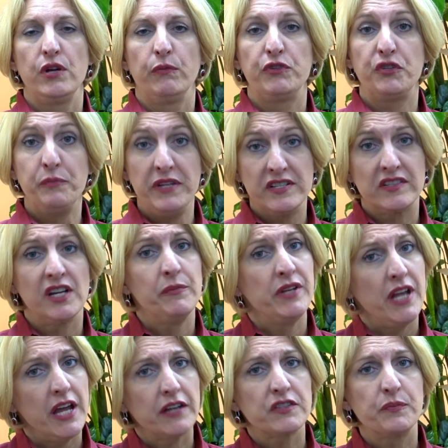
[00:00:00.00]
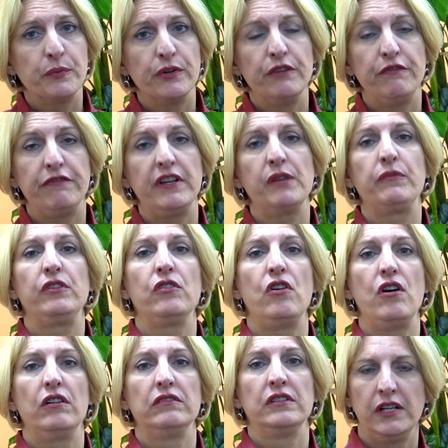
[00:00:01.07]
which means I'm an expert in family
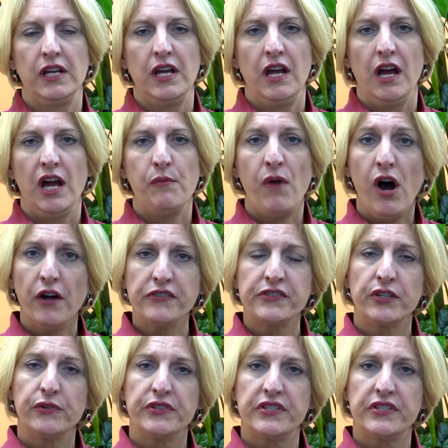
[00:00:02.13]
law. I'm also